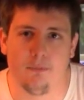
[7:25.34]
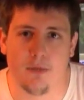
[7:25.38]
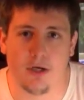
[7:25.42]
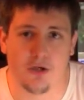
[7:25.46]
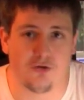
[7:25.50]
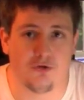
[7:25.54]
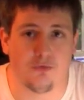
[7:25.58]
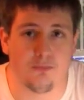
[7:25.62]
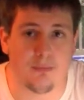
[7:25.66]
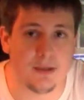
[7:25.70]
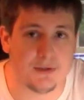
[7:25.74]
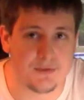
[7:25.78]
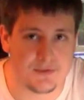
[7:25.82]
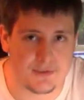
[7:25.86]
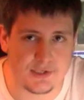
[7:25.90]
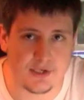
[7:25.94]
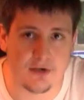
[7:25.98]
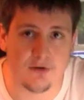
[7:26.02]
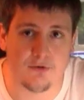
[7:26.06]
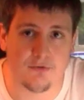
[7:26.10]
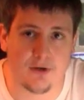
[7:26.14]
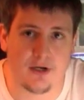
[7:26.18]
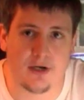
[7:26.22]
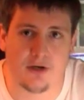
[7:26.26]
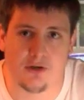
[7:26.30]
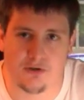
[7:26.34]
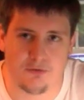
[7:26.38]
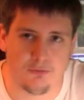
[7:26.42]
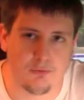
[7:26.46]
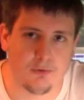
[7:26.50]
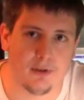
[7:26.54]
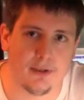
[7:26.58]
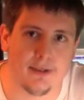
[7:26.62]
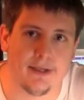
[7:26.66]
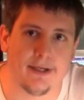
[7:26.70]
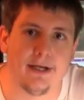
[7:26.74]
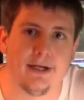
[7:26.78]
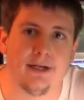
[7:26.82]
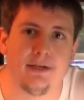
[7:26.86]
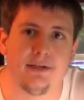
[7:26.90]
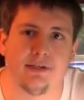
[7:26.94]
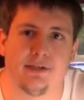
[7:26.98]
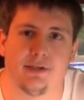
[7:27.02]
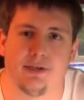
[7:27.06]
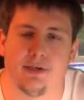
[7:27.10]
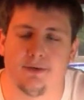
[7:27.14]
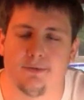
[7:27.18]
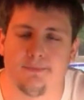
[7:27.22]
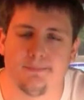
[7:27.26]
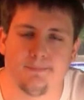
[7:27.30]
measurements of actual light.
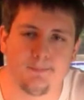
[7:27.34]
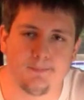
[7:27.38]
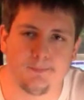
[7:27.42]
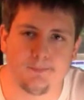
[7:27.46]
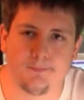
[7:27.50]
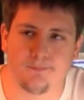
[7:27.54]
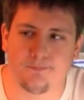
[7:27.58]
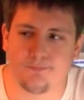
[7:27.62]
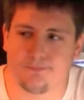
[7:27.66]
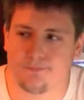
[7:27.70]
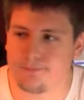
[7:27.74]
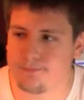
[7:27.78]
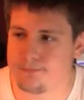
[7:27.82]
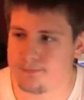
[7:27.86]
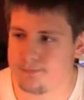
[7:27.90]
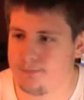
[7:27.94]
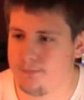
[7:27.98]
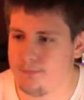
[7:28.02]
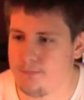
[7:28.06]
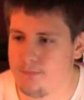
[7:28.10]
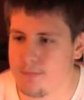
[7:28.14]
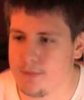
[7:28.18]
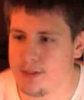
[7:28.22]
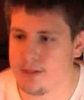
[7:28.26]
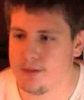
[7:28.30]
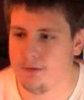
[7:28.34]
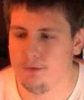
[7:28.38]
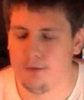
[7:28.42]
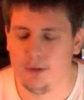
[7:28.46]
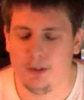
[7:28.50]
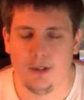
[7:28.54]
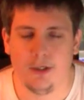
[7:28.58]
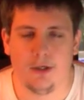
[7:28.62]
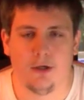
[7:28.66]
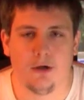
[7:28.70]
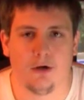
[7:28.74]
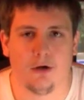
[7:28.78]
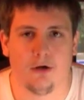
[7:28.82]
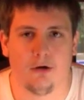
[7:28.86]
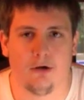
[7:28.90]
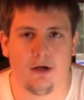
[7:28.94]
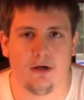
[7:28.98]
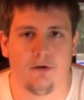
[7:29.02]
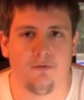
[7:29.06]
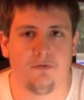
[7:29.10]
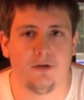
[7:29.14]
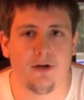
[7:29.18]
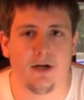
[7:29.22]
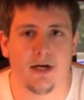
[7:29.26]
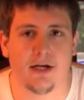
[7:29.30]
So, all
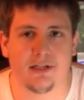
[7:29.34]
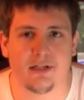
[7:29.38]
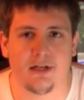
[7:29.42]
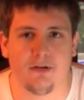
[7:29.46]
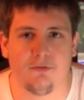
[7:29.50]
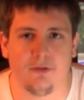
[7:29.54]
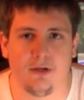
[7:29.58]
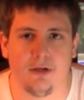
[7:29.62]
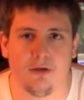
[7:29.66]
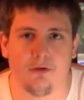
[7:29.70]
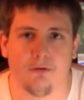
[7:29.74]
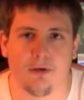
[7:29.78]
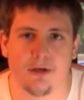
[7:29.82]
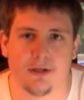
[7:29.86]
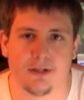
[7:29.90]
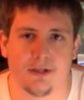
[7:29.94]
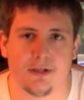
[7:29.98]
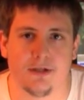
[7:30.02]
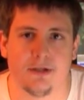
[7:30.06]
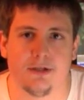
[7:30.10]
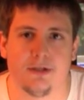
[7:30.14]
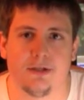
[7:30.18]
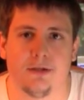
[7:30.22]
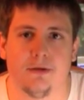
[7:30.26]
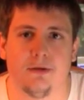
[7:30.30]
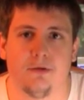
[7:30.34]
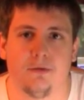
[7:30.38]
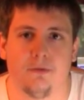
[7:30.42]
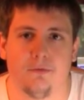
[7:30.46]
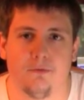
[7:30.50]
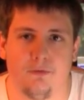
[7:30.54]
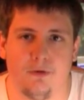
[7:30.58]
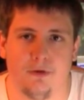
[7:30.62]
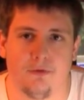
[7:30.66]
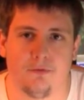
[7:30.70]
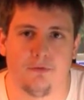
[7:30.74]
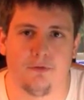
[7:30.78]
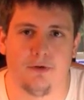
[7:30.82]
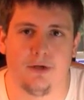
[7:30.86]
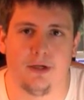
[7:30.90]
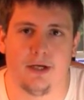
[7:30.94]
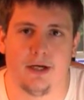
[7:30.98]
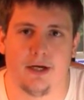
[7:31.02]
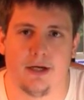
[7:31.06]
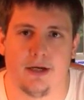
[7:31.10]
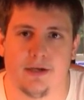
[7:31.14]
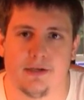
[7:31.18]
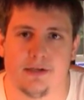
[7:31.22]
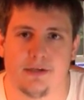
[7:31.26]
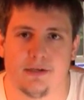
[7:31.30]
right, if you guys have any questions, feel free to
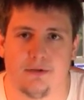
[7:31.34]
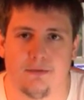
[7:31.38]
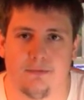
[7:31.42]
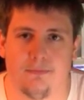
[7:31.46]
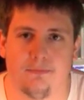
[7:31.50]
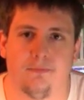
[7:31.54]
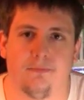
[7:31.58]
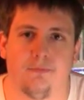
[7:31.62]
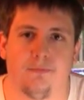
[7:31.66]
ask.